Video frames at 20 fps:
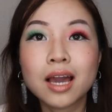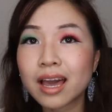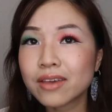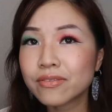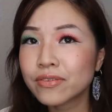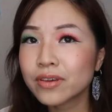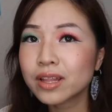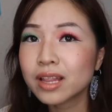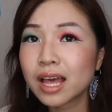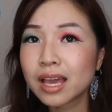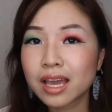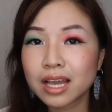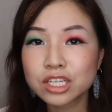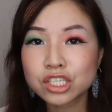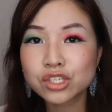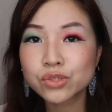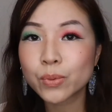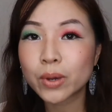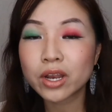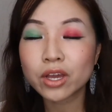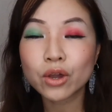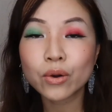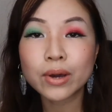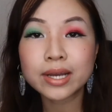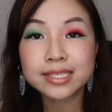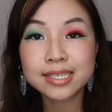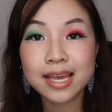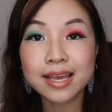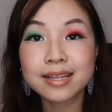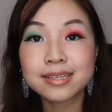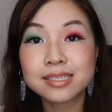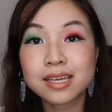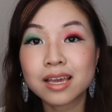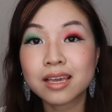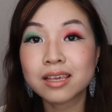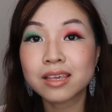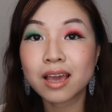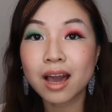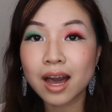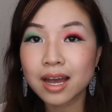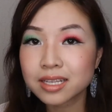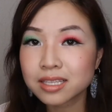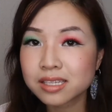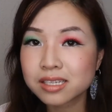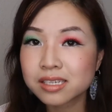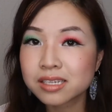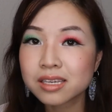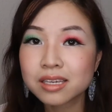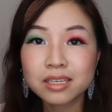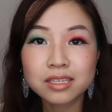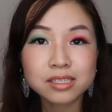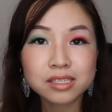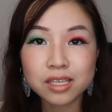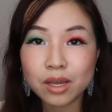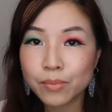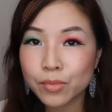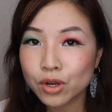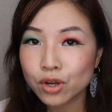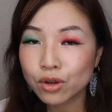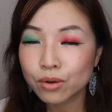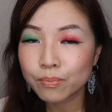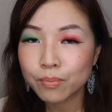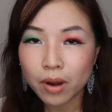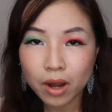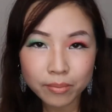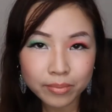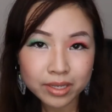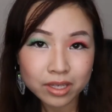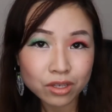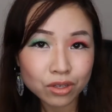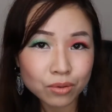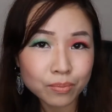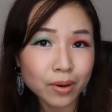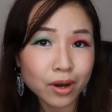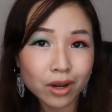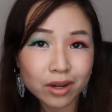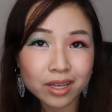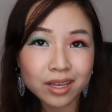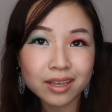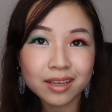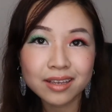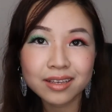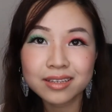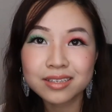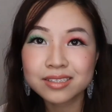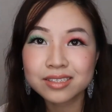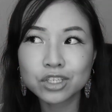I feel like I just want to go attend a yacht summer barbecue party.